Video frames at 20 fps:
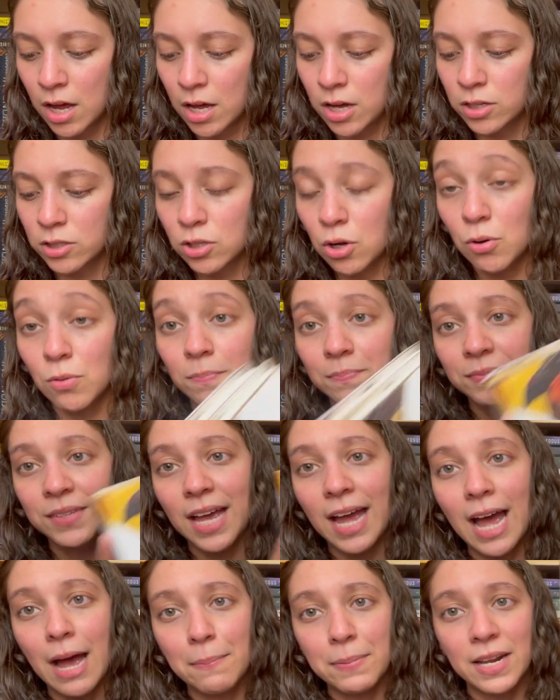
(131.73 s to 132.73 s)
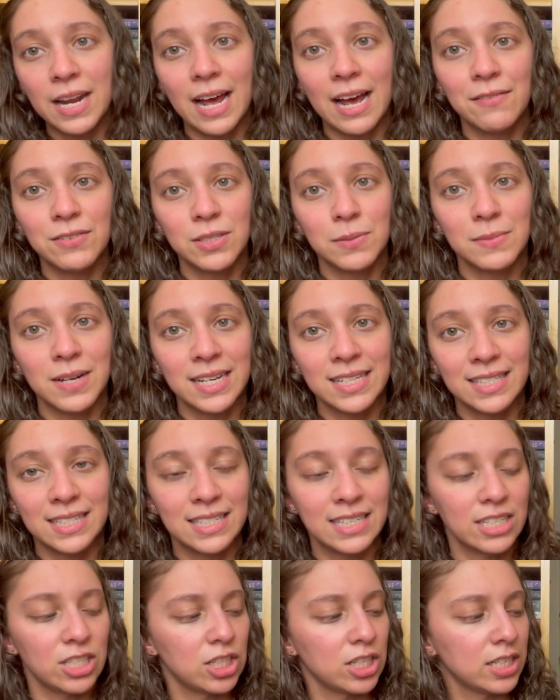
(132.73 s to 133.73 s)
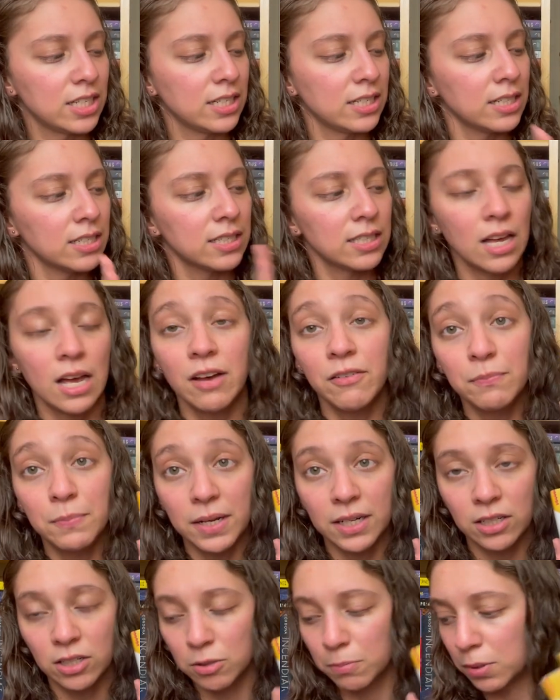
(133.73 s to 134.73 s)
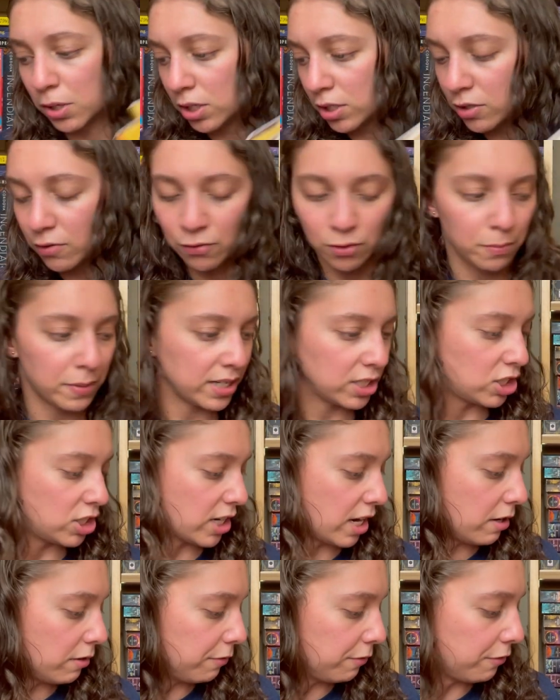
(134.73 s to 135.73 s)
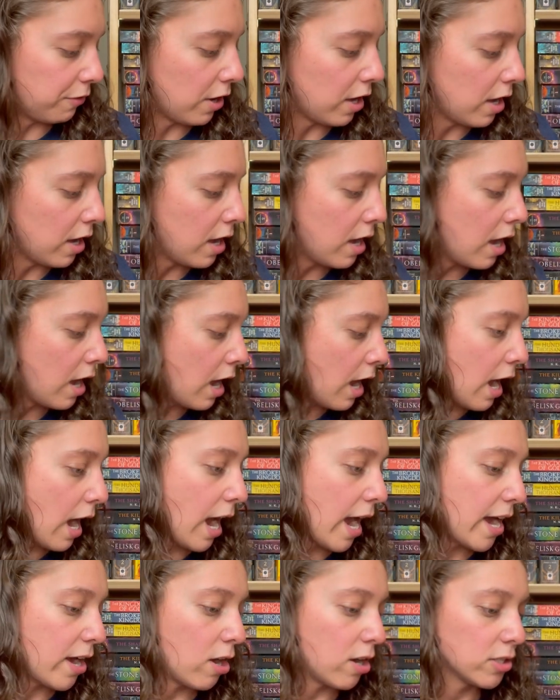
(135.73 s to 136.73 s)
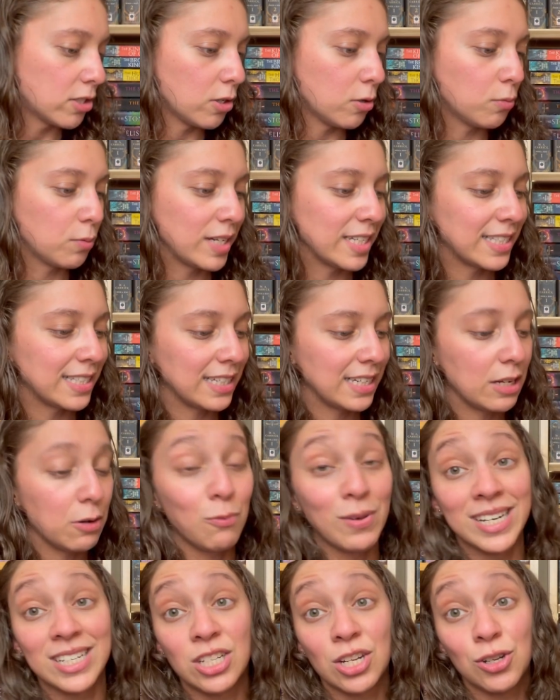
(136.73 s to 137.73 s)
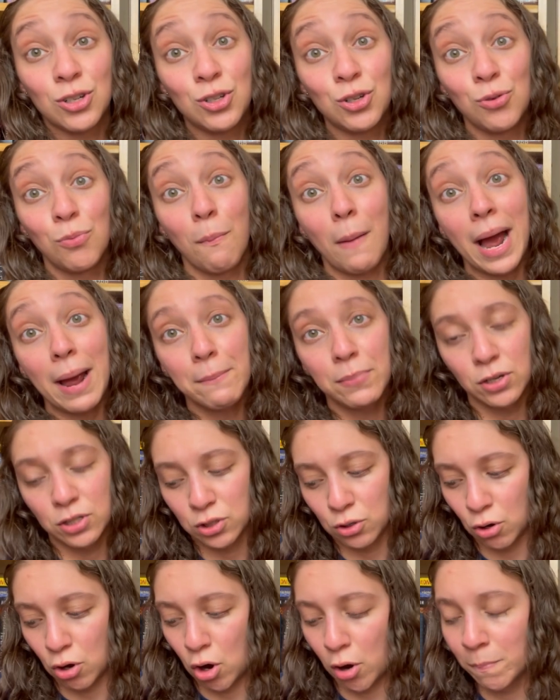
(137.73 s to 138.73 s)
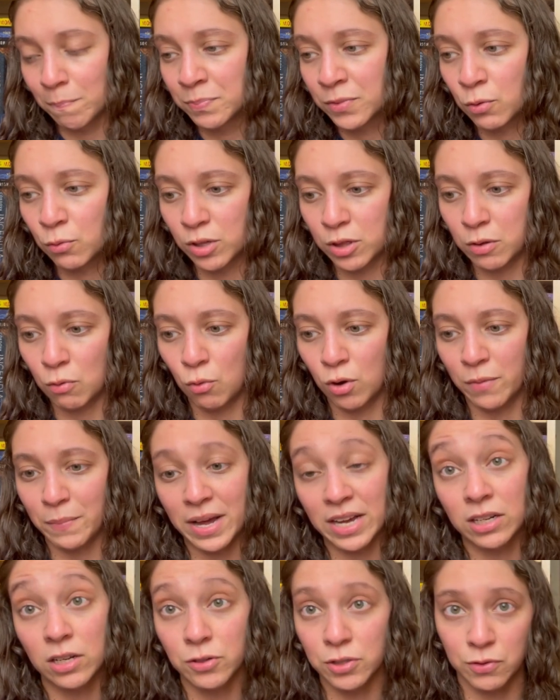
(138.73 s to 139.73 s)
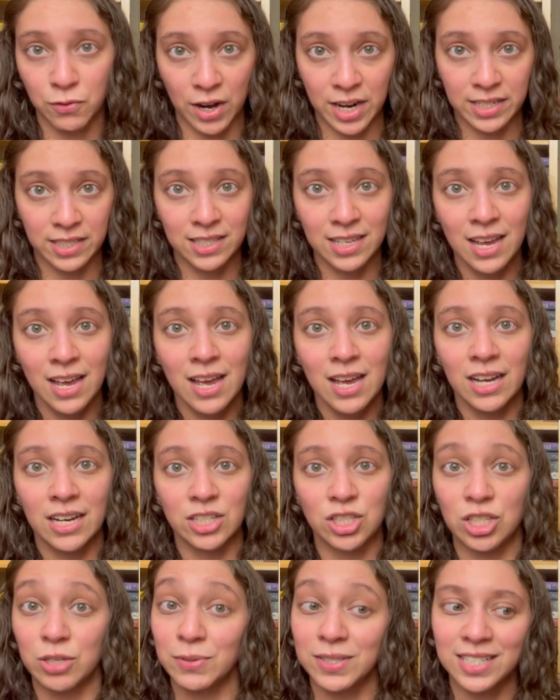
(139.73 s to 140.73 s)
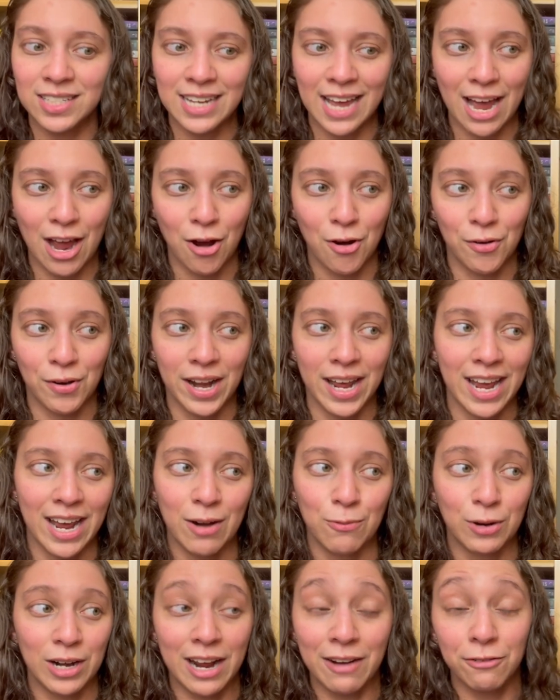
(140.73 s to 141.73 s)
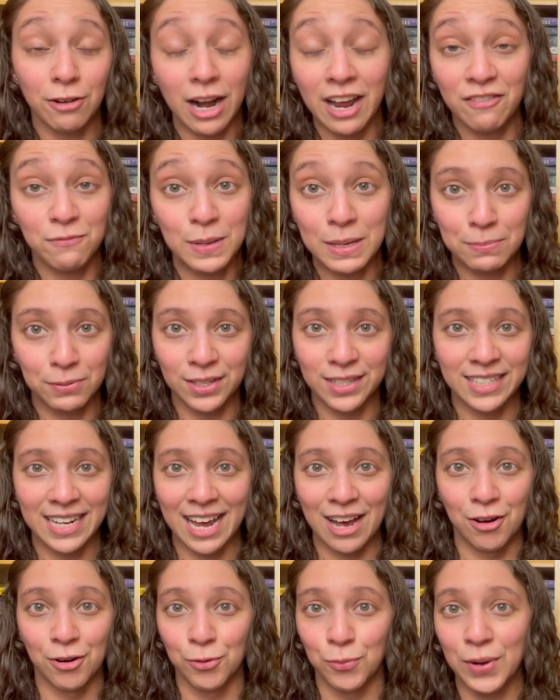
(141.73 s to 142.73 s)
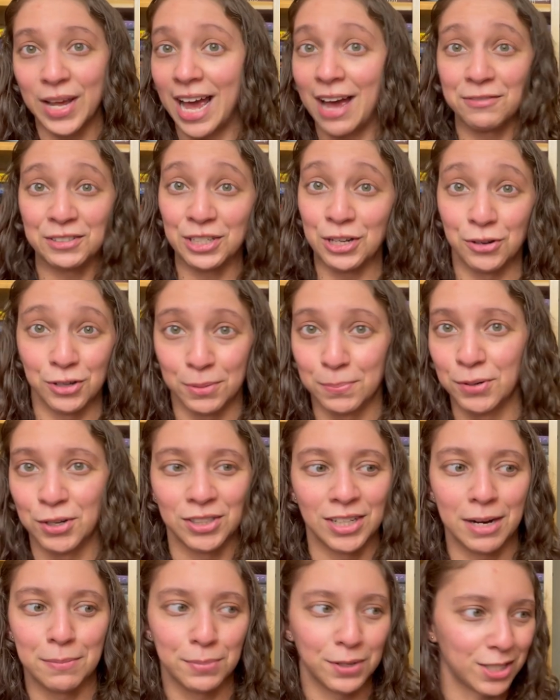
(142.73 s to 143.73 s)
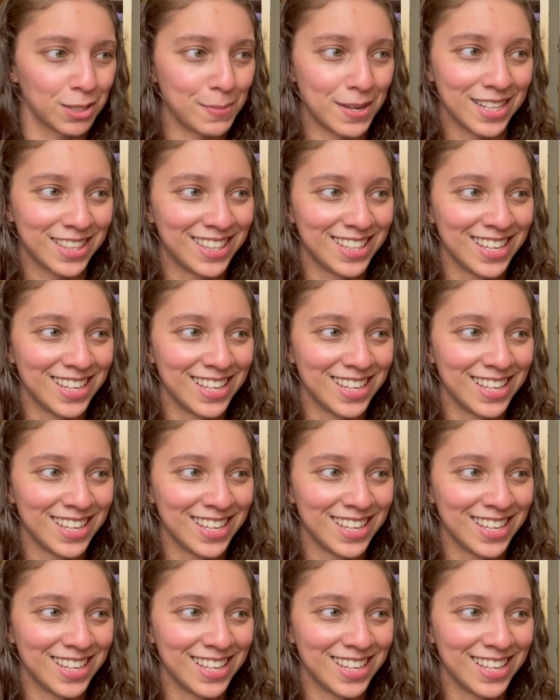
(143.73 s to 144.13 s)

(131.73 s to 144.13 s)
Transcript: So happy to have some nice additions of Butler books for my shelf. I also recently went to my bookstore with one of my close friends because she was in town, and whenever I have people in town, we have to go to the Brookline Booksmith.